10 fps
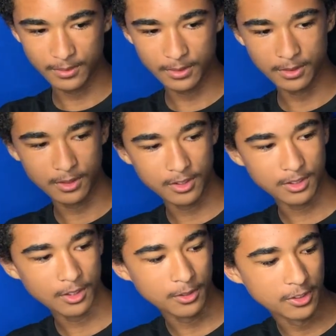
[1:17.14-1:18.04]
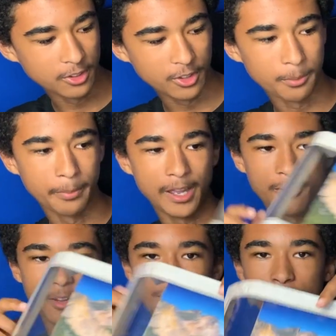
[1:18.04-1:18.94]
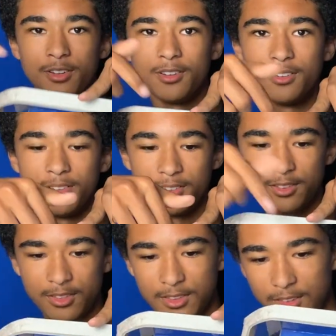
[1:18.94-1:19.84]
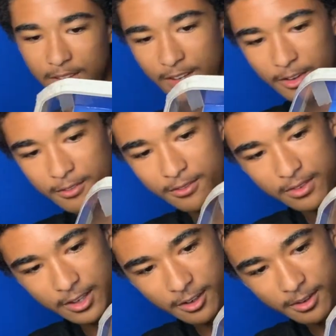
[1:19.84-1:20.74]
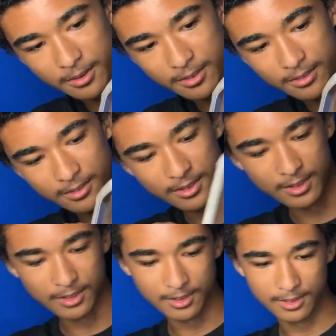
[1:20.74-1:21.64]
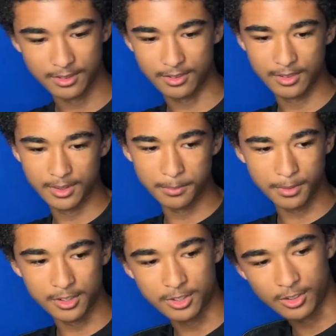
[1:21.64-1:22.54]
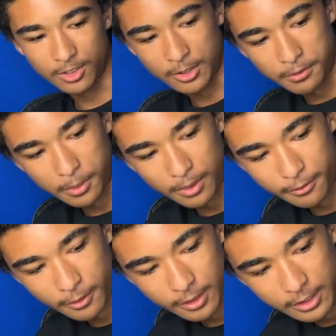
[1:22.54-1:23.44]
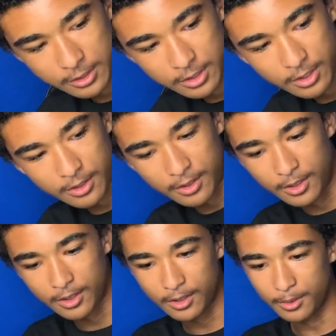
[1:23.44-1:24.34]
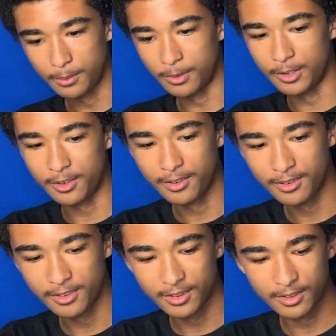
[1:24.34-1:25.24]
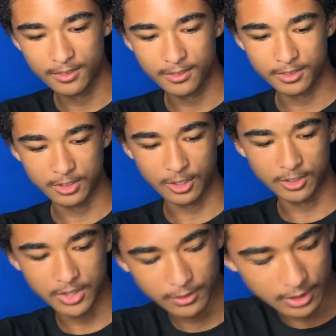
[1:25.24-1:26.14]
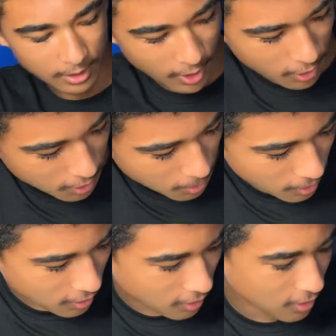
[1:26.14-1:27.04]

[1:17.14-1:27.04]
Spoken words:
Oh, there's a little background there. Pretty sure there's a different one for each one. So here's everything included.